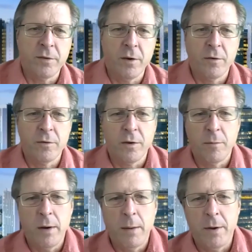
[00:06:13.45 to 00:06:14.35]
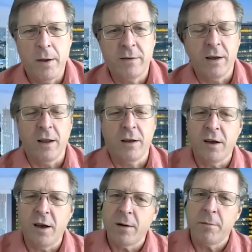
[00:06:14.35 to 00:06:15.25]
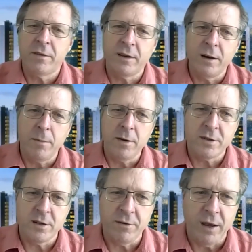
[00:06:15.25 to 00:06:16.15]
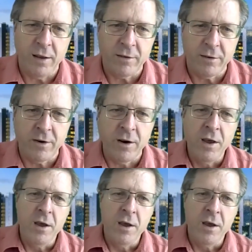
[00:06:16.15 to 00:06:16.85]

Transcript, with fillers: So there may be a cell autonomous inhibition of cancer,